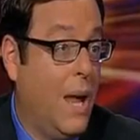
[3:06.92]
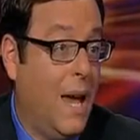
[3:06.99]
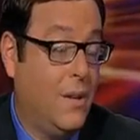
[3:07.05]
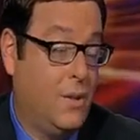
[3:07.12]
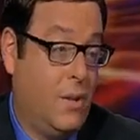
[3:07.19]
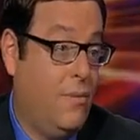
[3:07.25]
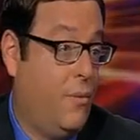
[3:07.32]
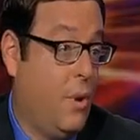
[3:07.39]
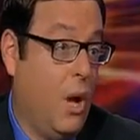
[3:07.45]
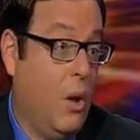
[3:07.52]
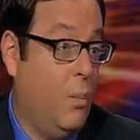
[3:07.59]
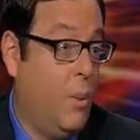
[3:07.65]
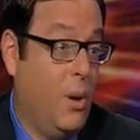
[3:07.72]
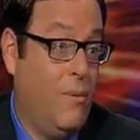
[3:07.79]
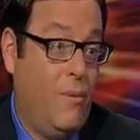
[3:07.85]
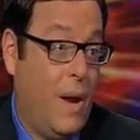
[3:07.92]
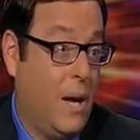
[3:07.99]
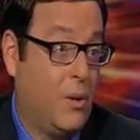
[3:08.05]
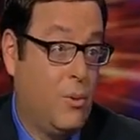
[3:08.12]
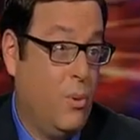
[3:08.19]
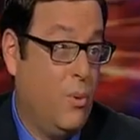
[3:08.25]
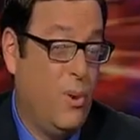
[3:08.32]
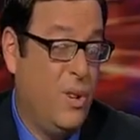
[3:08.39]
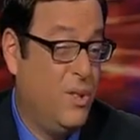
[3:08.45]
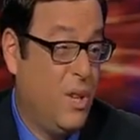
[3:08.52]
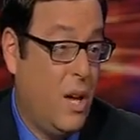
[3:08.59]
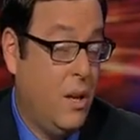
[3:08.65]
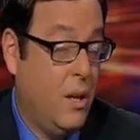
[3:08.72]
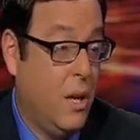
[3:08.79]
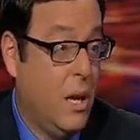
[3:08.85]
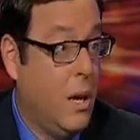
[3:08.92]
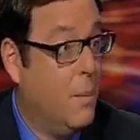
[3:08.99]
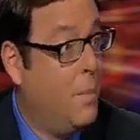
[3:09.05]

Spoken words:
ask them for help on a factory reset.